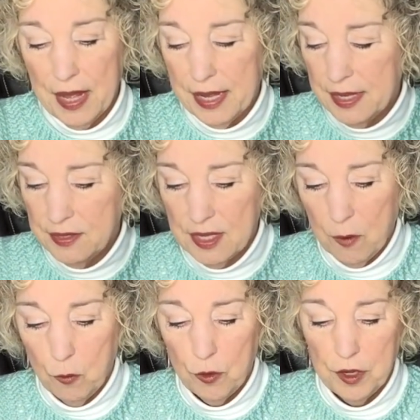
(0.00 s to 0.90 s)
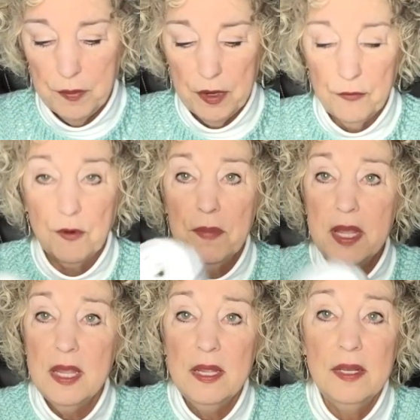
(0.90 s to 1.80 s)
I guess I would, but for
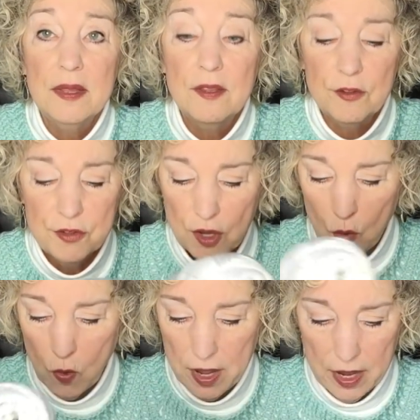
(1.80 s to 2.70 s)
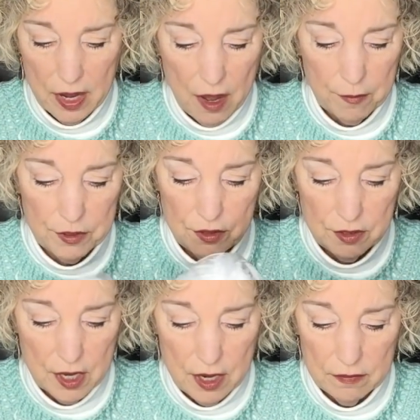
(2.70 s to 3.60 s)
me, there's no way I would
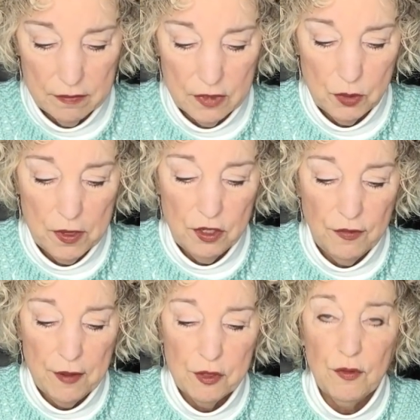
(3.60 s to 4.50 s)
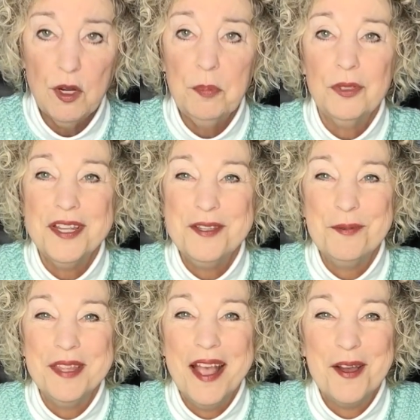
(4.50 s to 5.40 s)
do that, especially if I was very
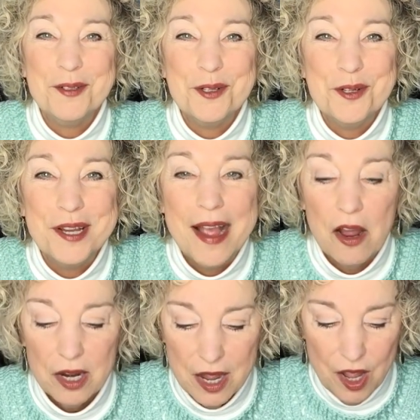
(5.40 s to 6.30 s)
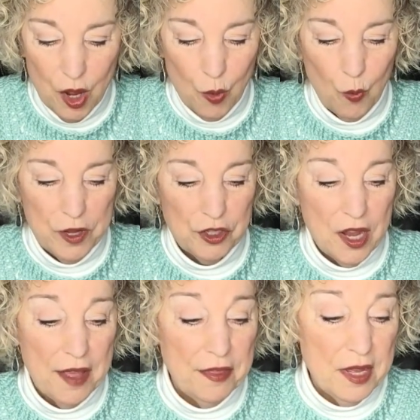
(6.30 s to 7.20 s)
pleased with how it turned out, which
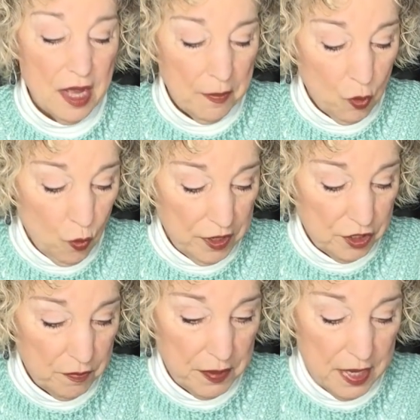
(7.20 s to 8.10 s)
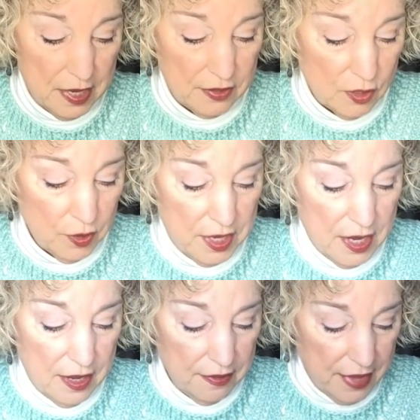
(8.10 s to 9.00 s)
I think I'm going to be. So
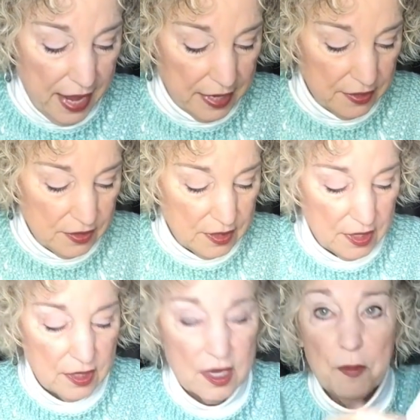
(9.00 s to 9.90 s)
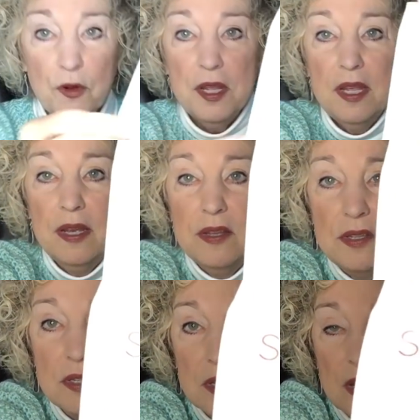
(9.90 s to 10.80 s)
again, that is the Summer
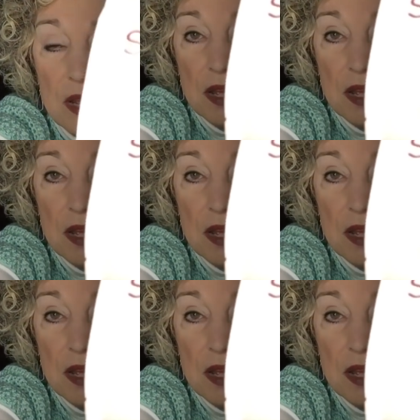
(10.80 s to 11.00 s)
Kiss